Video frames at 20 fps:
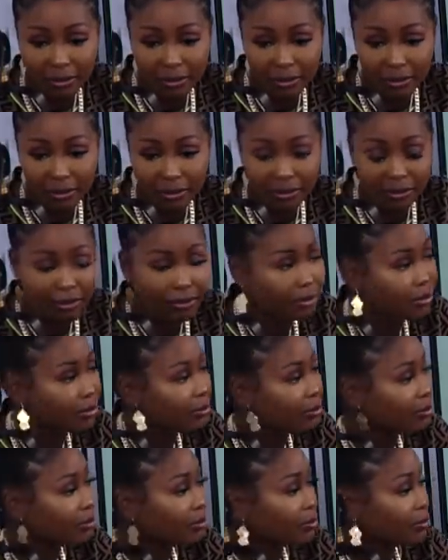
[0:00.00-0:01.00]
I don't even know who
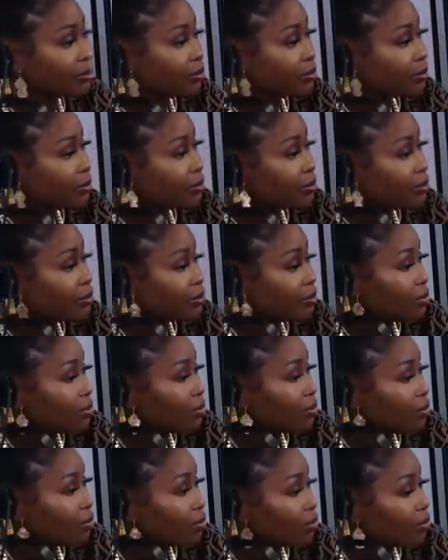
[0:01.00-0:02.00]
the fly strippers are
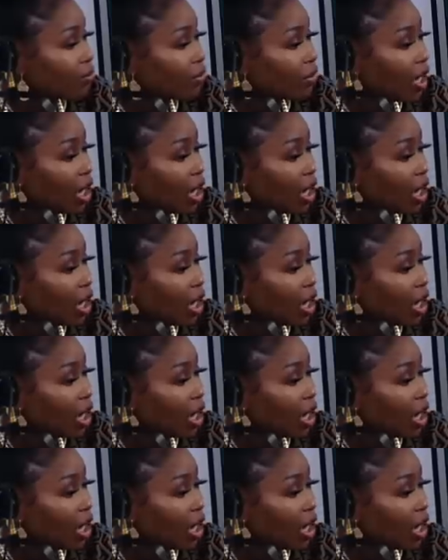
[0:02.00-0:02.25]
anymore.